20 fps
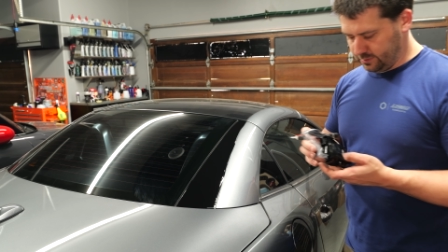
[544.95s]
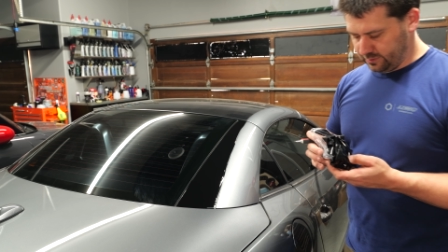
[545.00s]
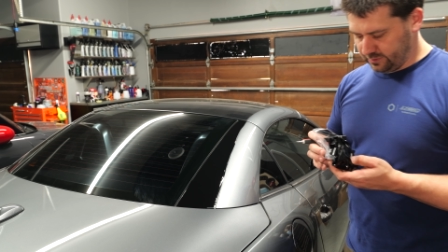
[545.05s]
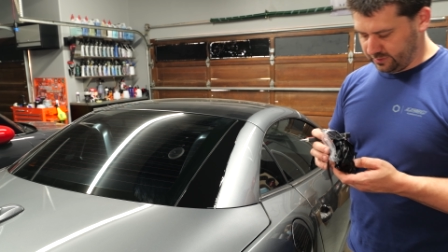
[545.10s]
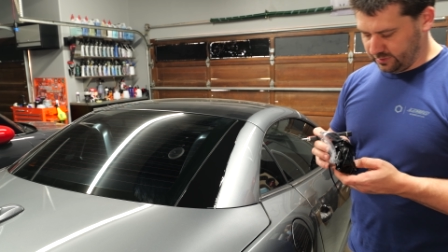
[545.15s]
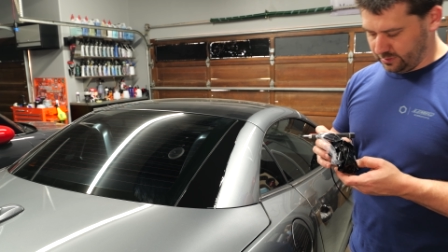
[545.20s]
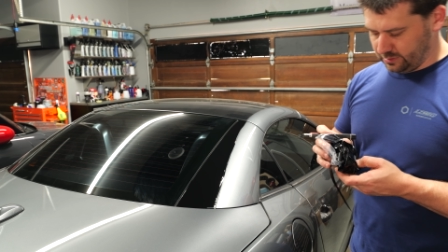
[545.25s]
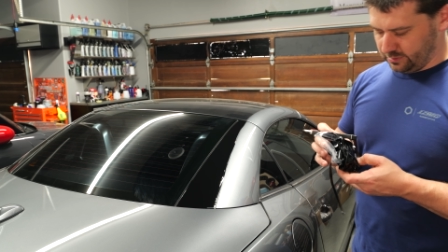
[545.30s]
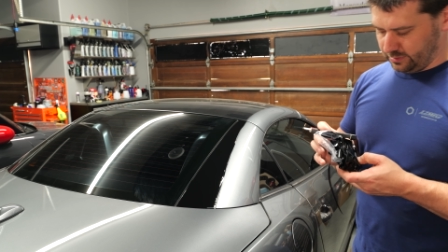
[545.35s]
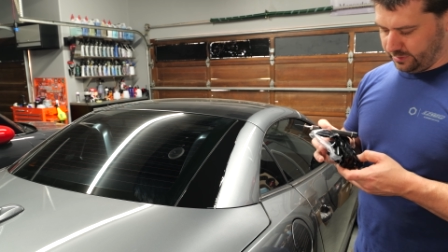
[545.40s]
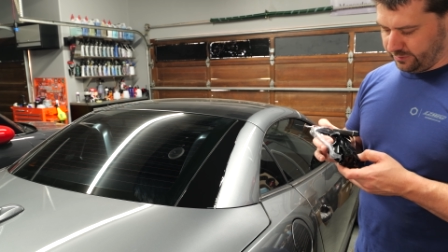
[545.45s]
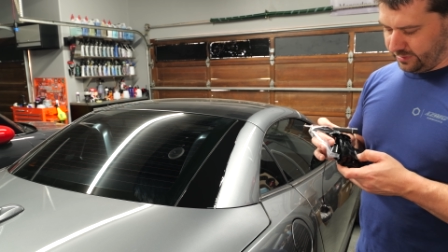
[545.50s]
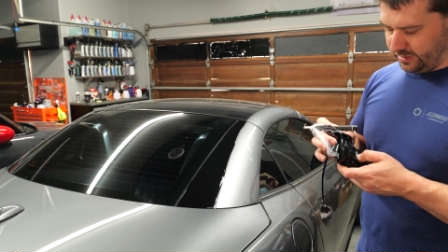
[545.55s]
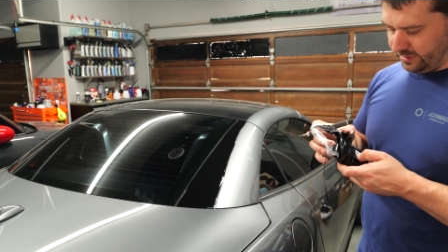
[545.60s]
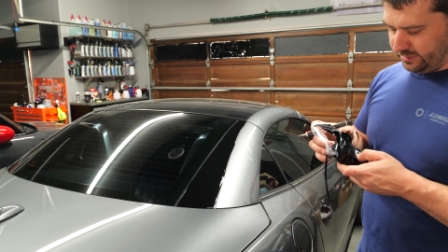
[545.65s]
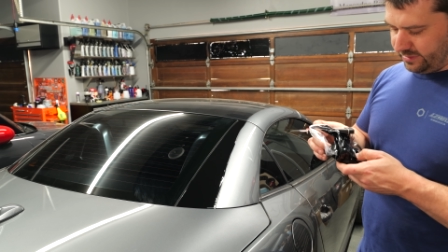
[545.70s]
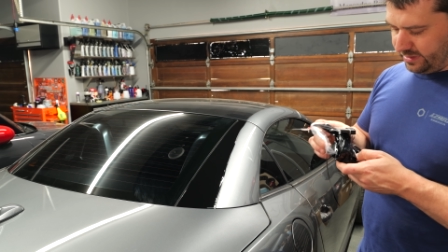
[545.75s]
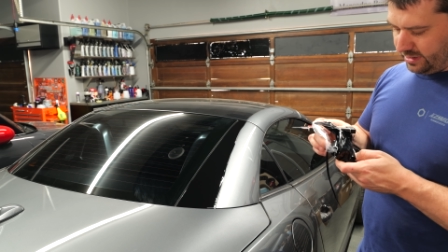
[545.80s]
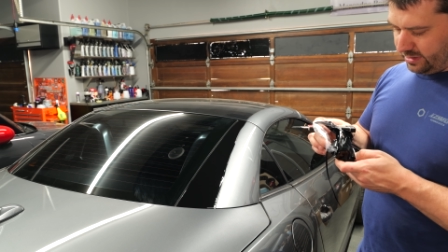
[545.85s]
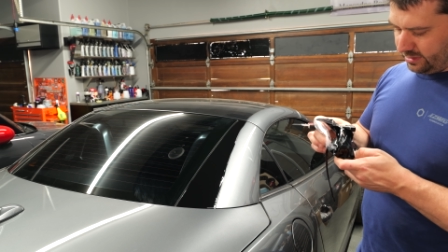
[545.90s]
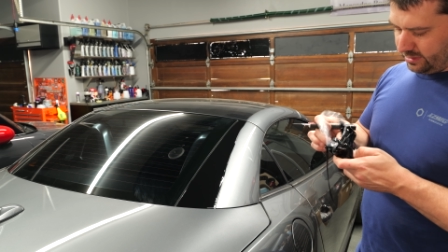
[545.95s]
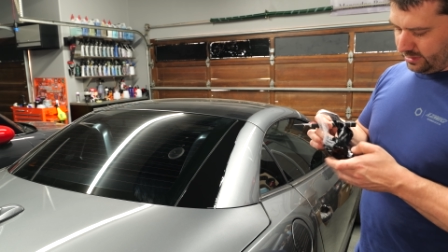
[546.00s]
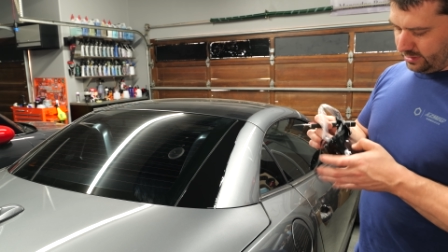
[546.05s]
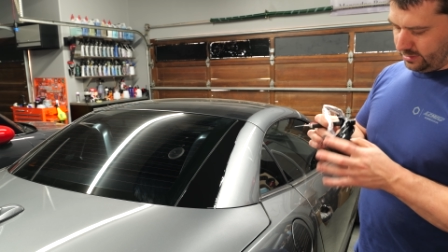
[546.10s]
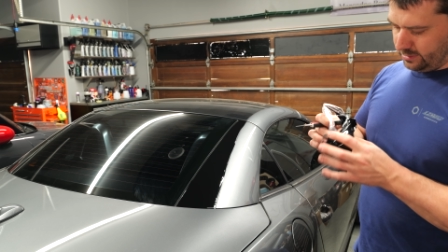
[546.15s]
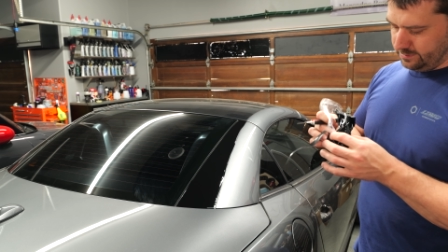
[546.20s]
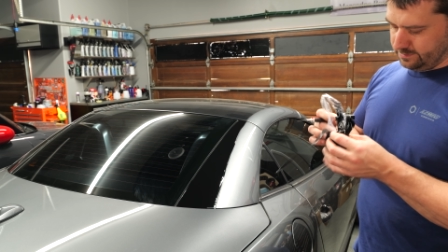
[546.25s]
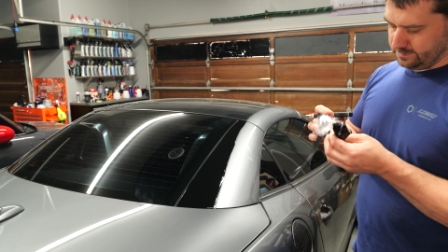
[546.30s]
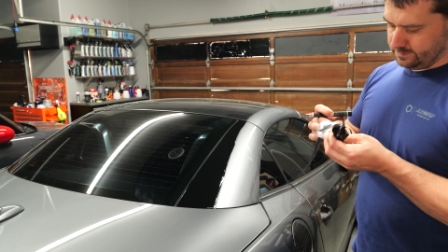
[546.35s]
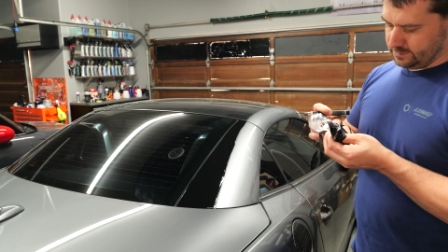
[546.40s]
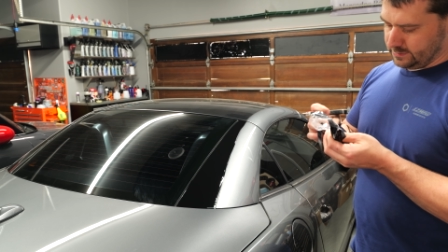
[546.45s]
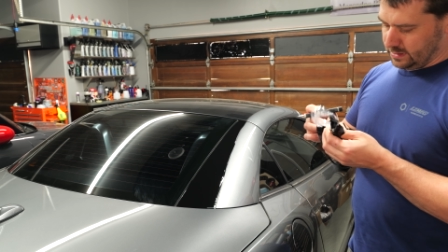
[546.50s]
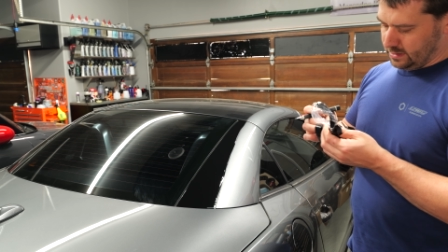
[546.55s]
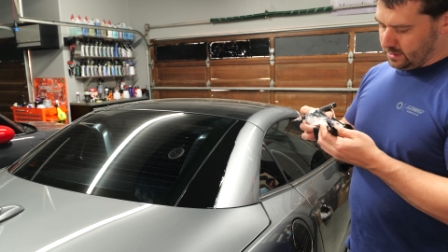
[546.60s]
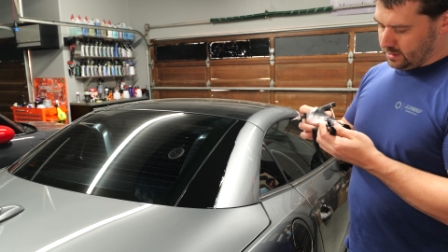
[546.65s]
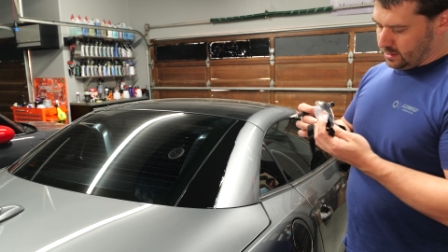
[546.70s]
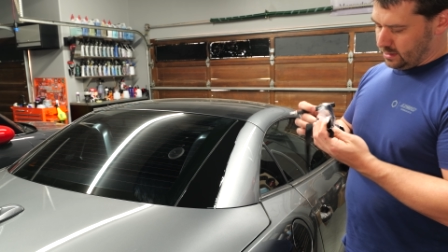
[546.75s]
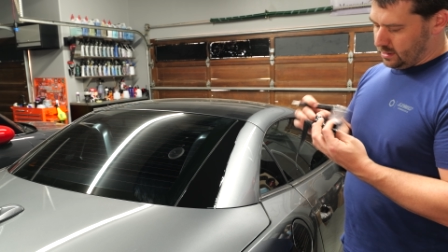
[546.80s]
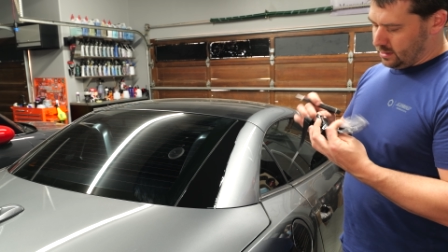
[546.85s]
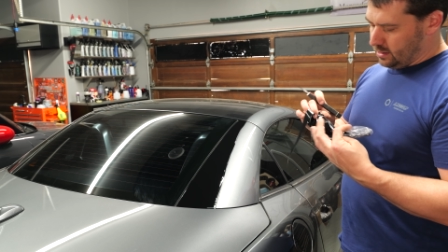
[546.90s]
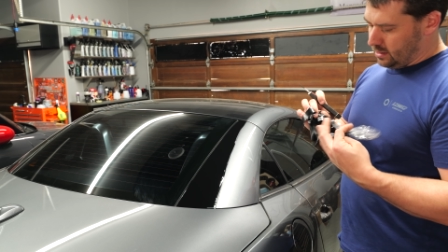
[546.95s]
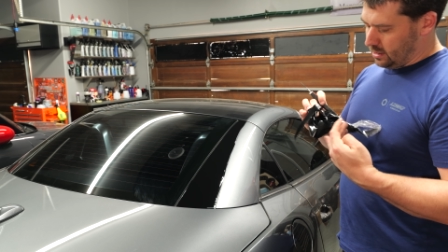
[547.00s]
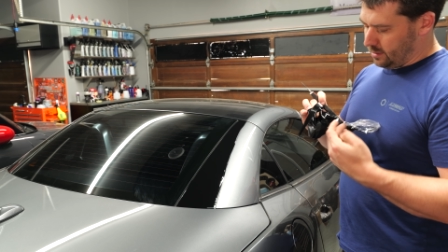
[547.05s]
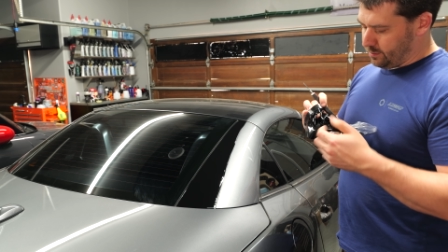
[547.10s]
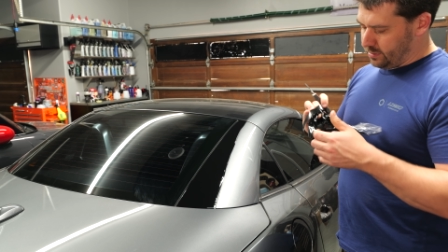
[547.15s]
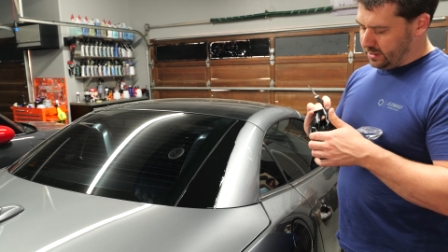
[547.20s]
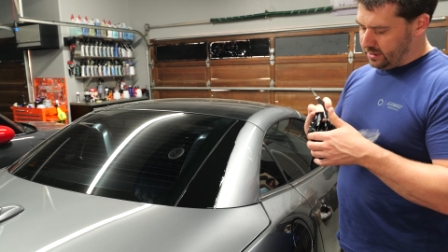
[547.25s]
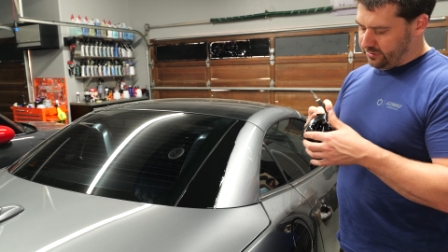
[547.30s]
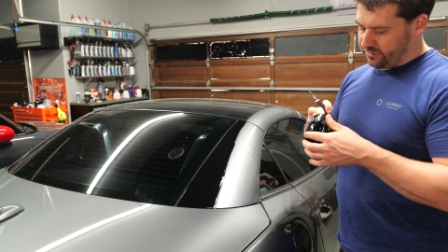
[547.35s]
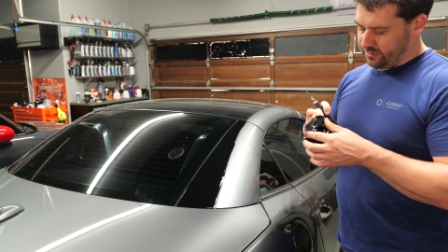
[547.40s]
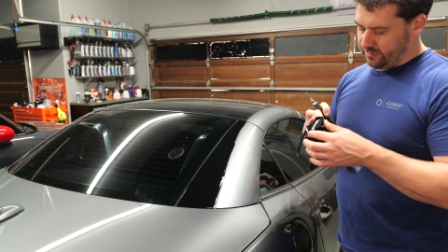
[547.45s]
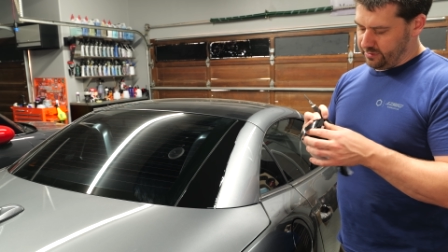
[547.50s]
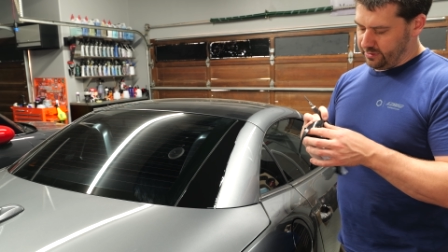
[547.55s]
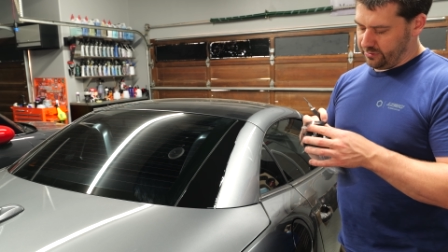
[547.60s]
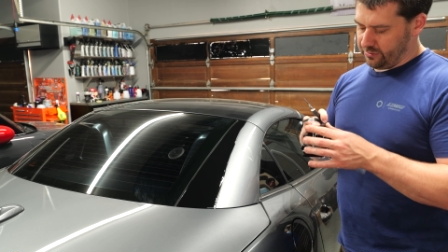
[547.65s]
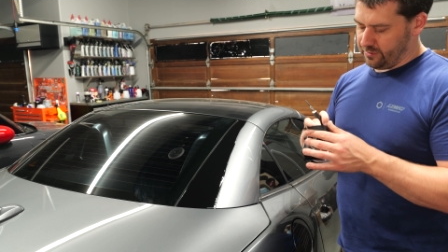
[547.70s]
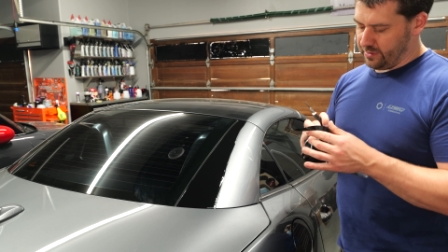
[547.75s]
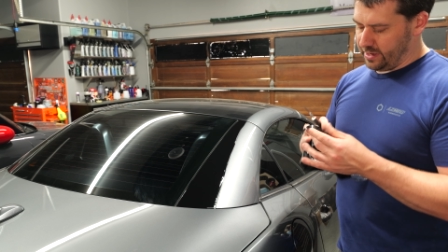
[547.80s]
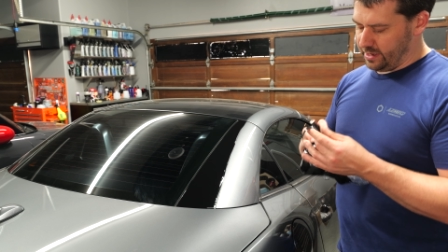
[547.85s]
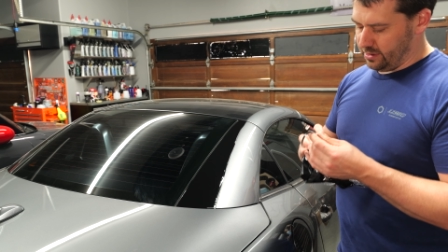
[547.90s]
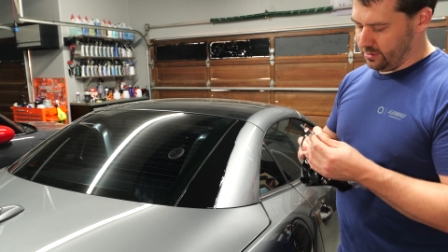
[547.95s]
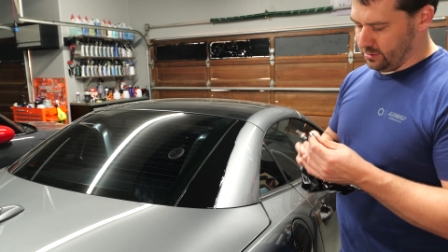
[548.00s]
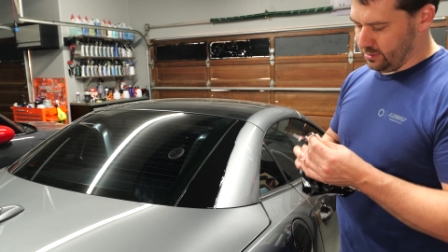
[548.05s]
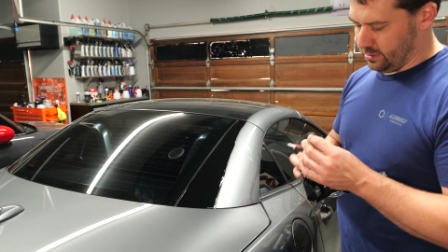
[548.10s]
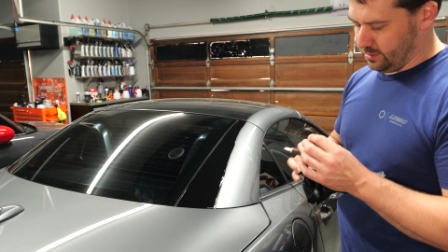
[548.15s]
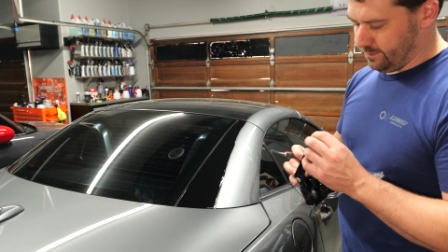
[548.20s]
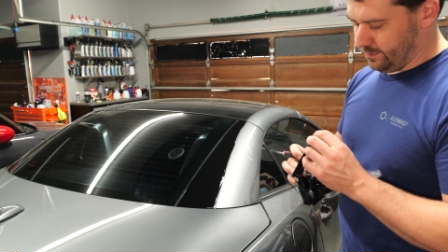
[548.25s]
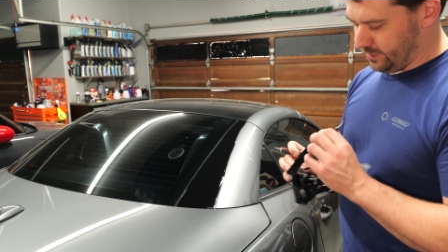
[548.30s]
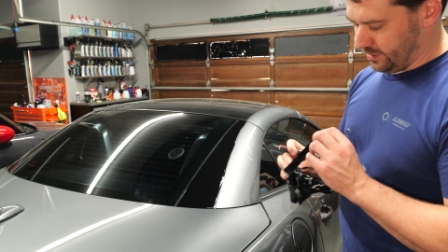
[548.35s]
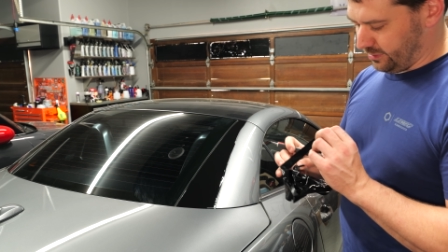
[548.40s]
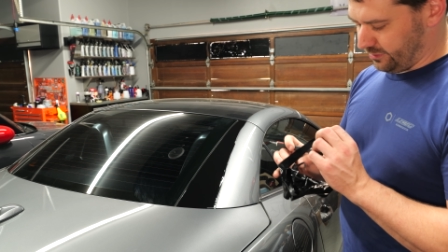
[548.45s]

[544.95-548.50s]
So if I take a piece of this vinyl,